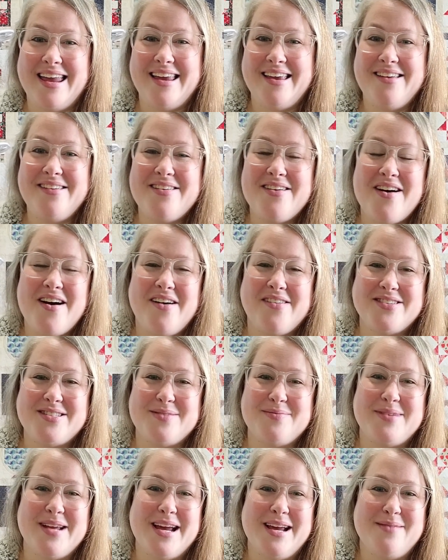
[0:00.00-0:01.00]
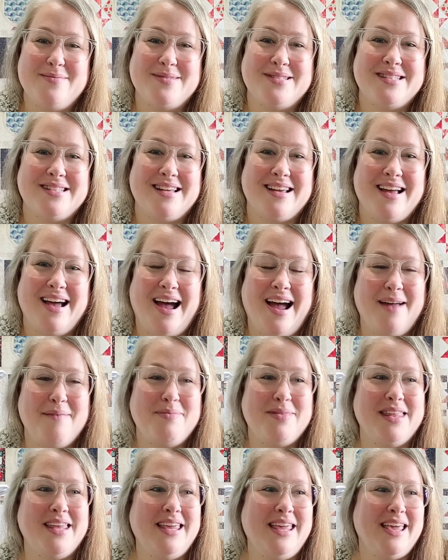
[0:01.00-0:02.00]
you know how sometimes
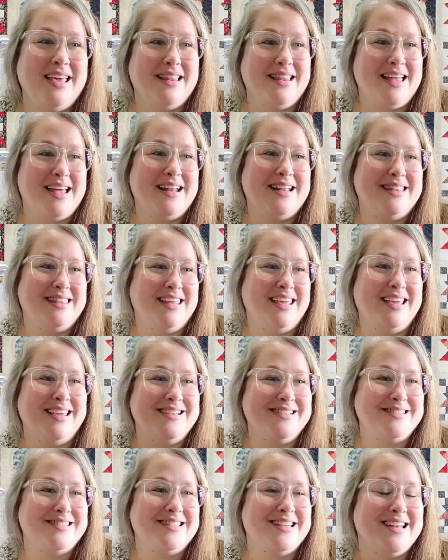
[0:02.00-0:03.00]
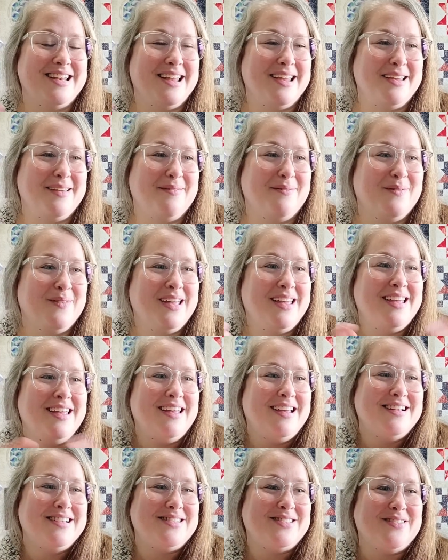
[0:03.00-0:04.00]
I'm thinking a lot of things
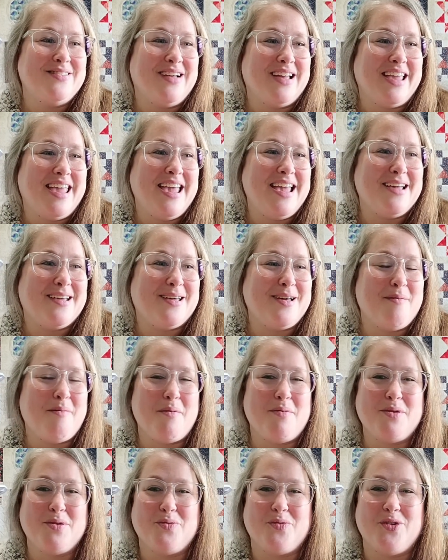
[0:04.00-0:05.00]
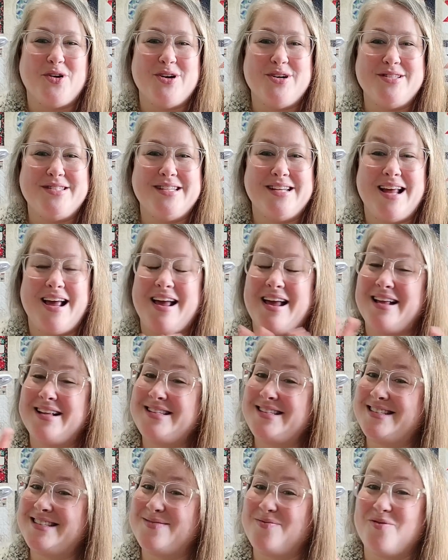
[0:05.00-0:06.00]
so I can't come up with words.
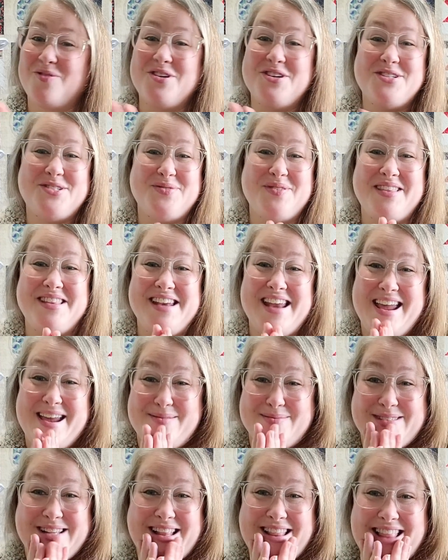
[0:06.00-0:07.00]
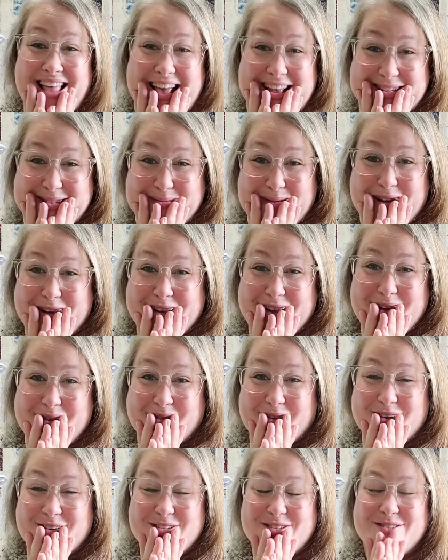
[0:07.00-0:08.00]
It's worse with names at that small
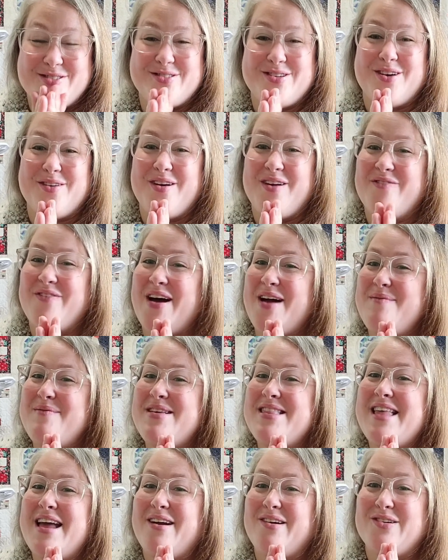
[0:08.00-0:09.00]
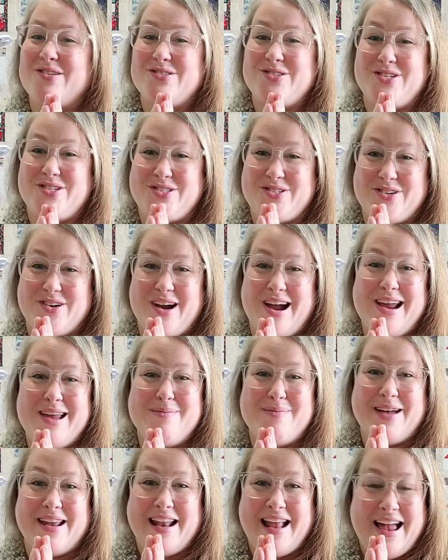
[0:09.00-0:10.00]
town grocery store. If I'm in that grocery store, I
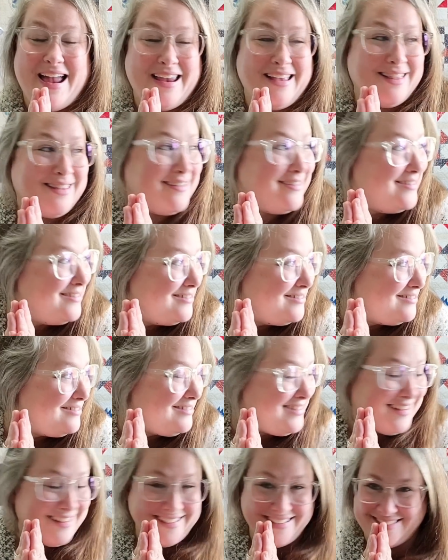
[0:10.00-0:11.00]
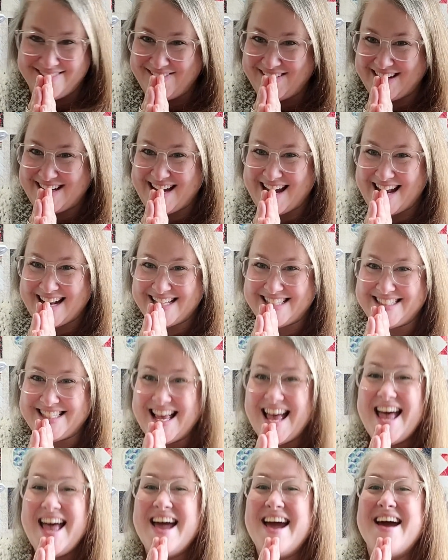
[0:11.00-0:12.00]
am on high alert because
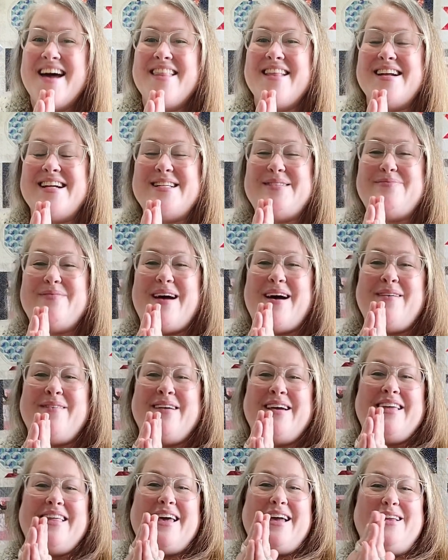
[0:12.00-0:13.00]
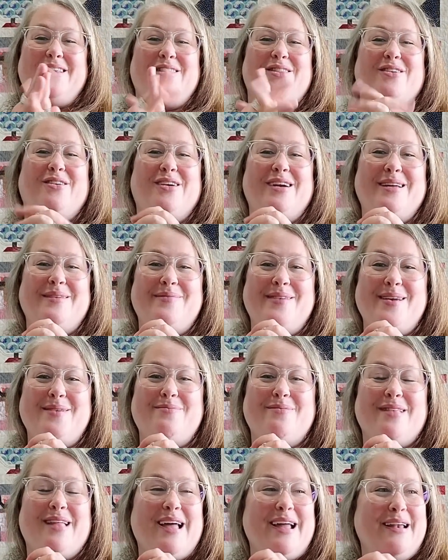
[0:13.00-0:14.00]
there's probably like 30
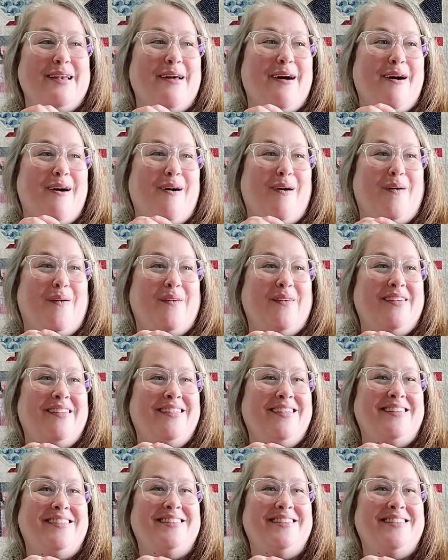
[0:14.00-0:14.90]
people I know